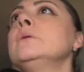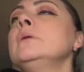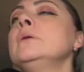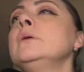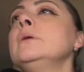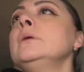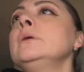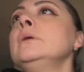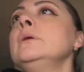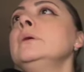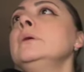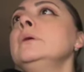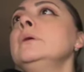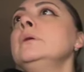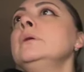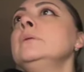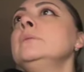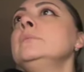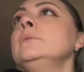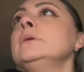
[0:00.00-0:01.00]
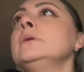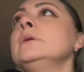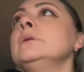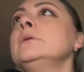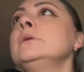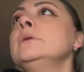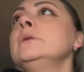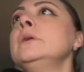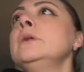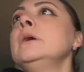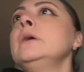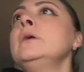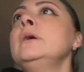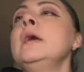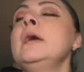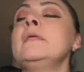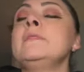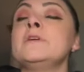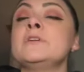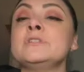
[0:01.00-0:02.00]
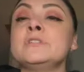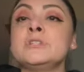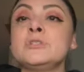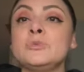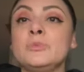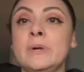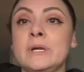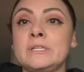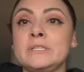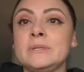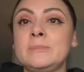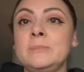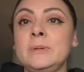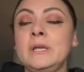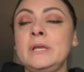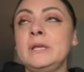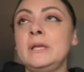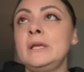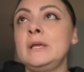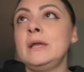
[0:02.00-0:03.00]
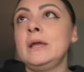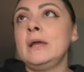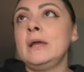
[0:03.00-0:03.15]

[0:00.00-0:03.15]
Um, there's this recipe,